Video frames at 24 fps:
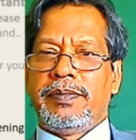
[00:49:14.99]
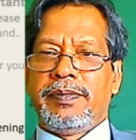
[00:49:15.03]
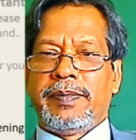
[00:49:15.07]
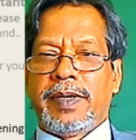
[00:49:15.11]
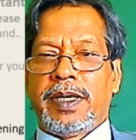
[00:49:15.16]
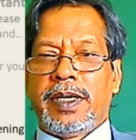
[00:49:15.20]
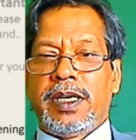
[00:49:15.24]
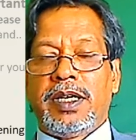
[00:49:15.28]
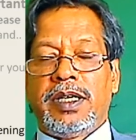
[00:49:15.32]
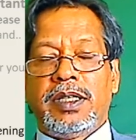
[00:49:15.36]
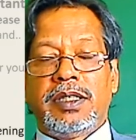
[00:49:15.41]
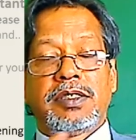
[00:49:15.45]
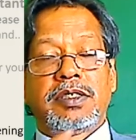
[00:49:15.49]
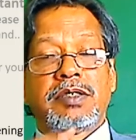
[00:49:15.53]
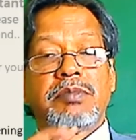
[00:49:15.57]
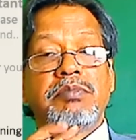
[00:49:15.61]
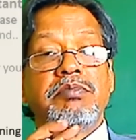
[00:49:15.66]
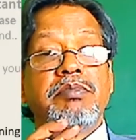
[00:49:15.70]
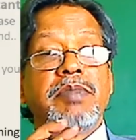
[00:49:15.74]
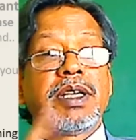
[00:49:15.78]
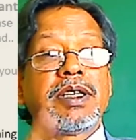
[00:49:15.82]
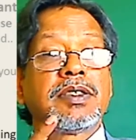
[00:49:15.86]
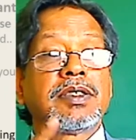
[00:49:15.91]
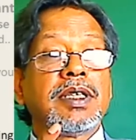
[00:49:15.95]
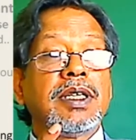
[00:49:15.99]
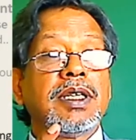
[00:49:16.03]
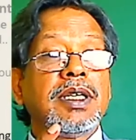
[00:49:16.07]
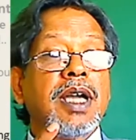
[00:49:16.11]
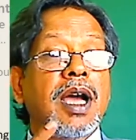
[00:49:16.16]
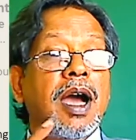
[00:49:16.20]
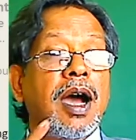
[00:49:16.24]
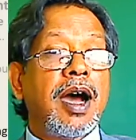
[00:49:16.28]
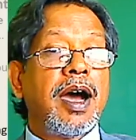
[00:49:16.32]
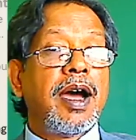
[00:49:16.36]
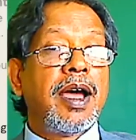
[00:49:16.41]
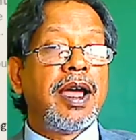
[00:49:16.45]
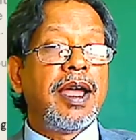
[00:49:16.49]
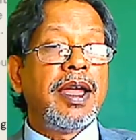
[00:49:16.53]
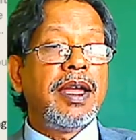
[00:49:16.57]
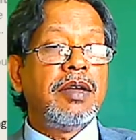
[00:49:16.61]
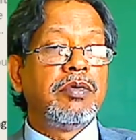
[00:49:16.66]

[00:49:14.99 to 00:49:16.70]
This mixing hi,